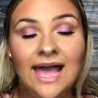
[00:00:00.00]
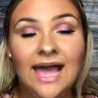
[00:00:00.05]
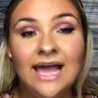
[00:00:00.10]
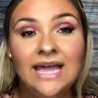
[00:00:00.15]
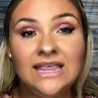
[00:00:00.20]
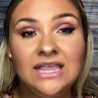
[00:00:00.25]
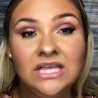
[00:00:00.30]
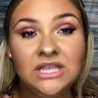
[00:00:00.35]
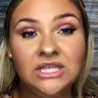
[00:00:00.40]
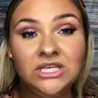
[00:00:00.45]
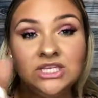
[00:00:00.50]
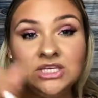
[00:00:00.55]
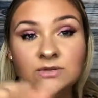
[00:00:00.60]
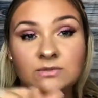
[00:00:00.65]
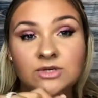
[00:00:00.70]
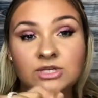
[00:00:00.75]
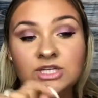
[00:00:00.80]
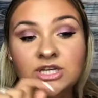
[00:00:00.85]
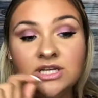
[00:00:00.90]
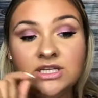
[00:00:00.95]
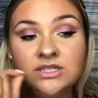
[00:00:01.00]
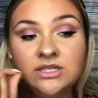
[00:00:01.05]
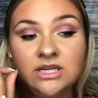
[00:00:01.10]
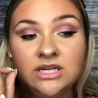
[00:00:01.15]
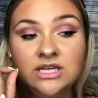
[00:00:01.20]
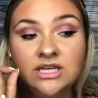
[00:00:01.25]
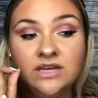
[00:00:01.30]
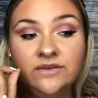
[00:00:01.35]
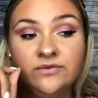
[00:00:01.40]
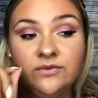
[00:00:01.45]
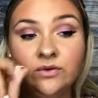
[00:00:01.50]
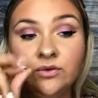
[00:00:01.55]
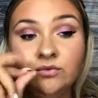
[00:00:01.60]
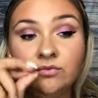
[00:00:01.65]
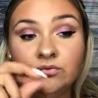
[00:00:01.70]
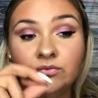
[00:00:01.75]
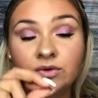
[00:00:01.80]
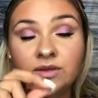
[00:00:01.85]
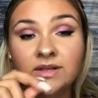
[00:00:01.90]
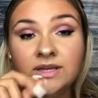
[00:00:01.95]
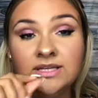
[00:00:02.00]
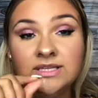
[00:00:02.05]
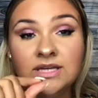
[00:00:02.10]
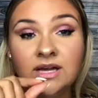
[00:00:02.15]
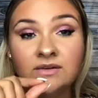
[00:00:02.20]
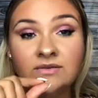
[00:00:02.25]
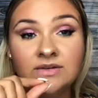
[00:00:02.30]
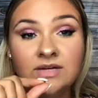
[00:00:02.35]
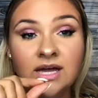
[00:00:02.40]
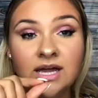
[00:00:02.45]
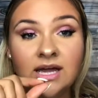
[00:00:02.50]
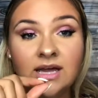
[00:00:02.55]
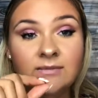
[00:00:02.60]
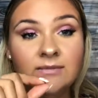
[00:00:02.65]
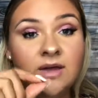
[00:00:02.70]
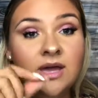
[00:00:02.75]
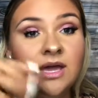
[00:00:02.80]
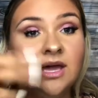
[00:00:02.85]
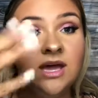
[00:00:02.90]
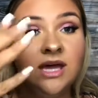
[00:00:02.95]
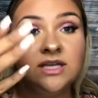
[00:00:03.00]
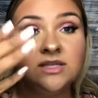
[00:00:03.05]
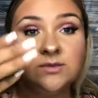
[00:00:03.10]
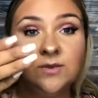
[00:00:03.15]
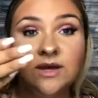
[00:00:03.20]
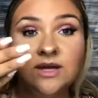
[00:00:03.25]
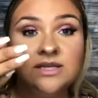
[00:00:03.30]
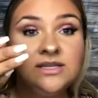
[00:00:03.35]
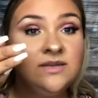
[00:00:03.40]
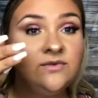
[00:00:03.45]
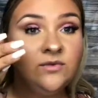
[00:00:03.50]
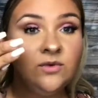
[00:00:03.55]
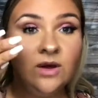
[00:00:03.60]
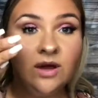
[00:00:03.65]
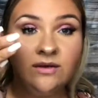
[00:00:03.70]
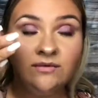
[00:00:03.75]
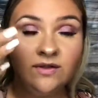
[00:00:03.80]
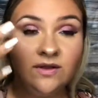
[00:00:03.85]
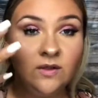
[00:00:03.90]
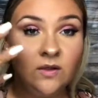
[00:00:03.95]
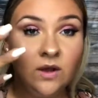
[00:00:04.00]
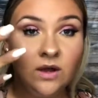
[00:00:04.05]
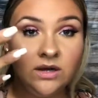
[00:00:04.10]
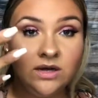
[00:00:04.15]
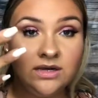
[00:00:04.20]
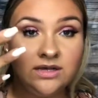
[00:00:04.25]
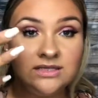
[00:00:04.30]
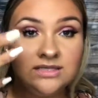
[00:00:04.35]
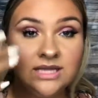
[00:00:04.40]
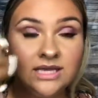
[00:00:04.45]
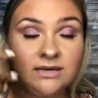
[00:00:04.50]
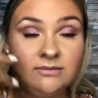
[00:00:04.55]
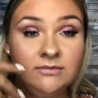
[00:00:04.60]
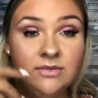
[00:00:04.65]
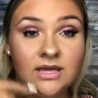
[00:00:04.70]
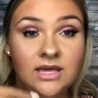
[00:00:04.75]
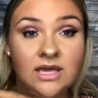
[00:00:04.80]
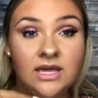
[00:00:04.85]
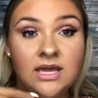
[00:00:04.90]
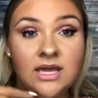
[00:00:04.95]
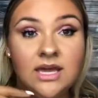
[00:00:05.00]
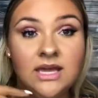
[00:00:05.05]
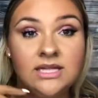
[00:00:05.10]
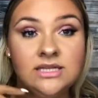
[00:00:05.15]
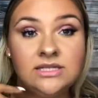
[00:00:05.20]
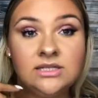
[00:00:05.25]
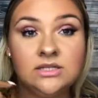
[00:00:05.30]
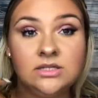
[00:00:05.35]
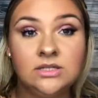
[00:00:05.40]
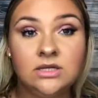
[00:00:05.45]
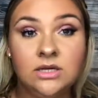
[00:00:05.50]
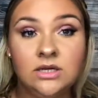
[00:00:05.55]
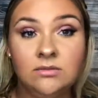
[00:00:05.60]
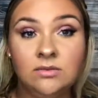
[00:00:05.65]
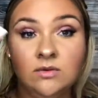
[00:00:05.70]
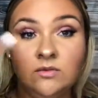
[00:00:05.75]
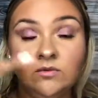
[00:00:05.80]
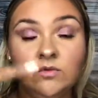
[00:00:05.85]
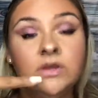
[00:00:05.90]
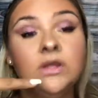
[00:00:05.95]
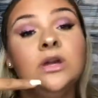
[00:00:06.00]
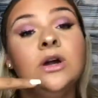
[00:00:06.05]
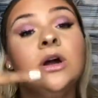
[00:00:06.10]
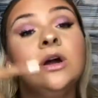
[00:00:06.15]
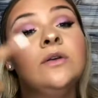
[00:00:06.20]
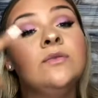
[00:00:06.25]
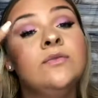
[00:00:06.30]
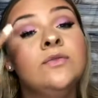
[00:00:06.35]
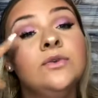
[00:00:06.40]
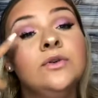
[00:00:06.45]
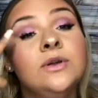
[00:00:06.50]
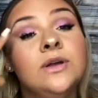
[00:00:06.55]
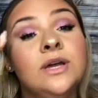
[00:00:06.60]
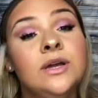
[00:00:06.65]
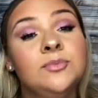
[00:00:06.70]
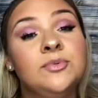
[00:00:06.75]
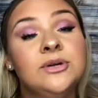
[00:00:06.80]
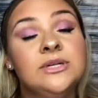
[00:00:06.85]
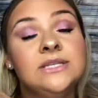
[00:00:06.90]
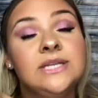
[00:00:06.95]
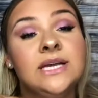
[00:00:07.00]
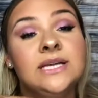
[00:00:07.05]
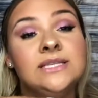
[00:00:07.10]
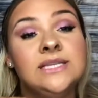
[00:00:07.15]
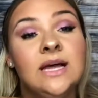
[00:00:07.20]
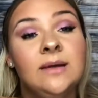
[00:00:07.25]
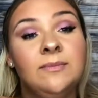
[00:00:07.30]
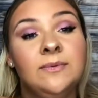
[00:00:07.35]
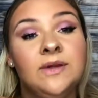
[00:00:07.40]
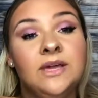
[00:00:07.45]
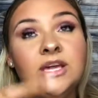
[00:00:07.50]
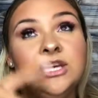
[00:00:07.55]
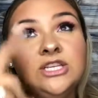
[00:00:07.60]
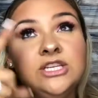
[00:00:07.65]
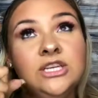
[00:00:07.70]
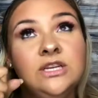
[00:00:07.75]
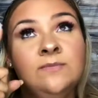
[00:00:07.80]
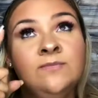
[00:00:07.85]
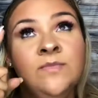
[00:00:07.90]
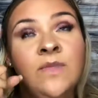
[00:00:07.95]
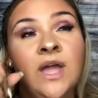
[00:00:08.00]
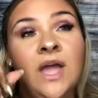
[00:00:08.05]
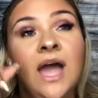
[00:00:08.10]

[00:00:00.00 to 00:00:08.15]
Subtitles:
I think the shimmer shades are going to give you a really tough time, as well as if you have like long nails like me, it's going to be really hard for you to get a precise application.